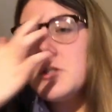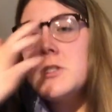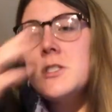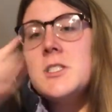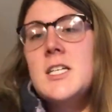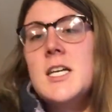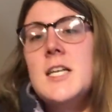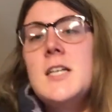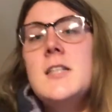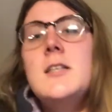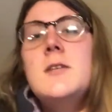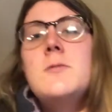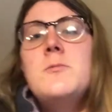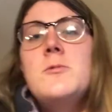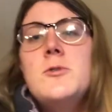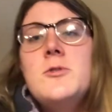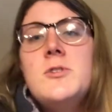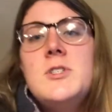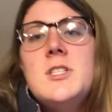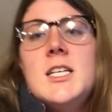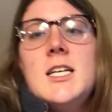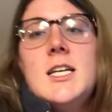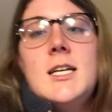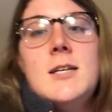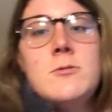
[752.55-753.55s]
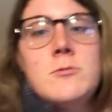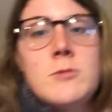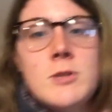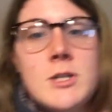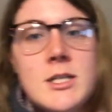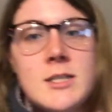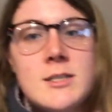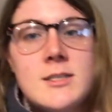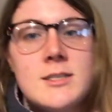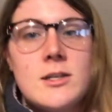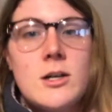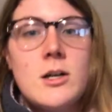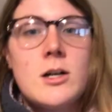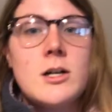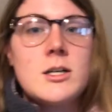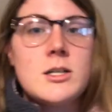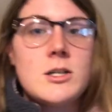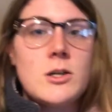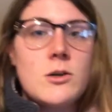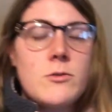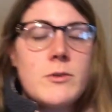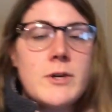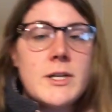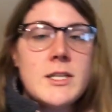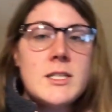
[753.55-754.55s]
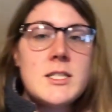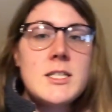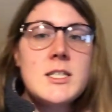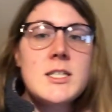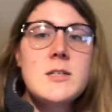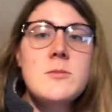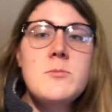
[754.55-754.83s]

daily routine words are going to